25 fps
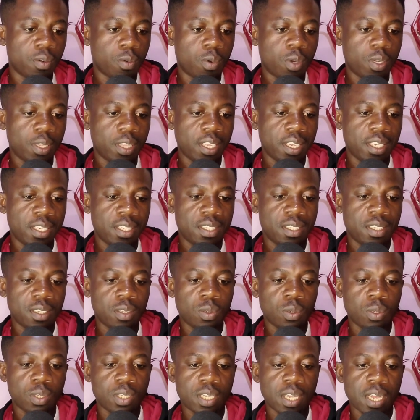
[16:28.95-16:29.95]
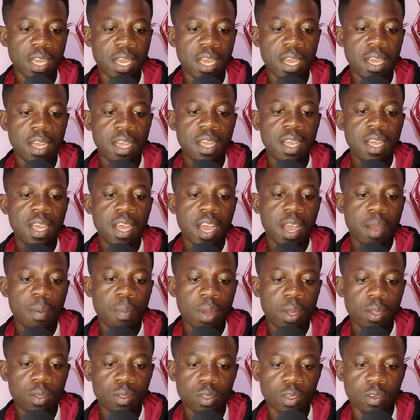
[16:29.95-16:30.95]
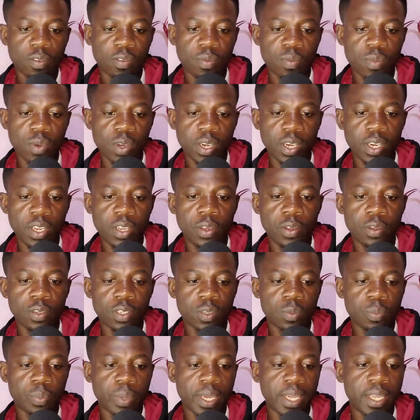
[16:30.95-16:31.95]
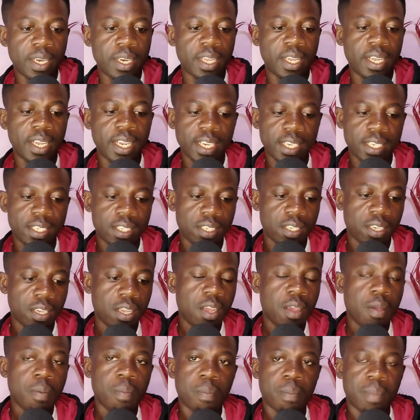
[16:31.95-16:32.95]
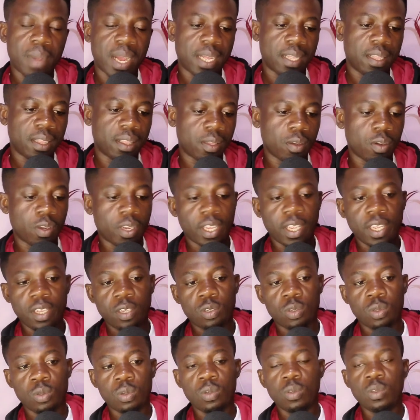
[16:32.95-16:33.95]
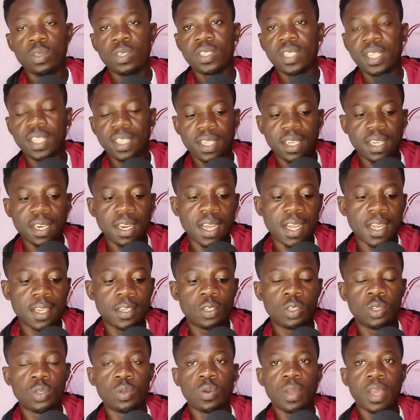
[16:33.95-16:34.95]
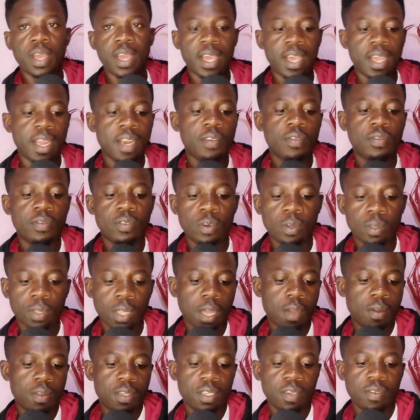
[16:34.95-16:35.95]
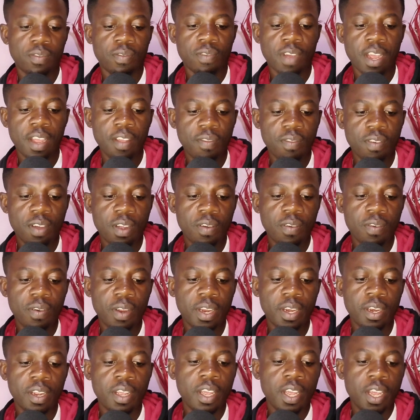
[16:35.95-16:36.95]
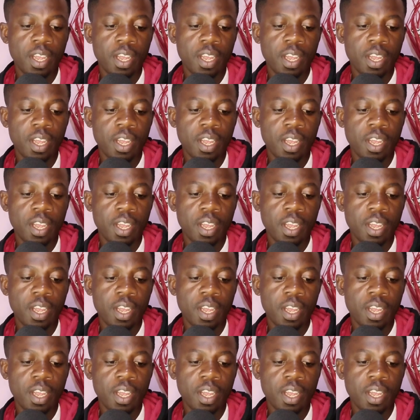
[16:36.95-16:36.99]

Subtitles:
What is the total amount of money you spend each month? Okay, so you stated that you earn 4,500.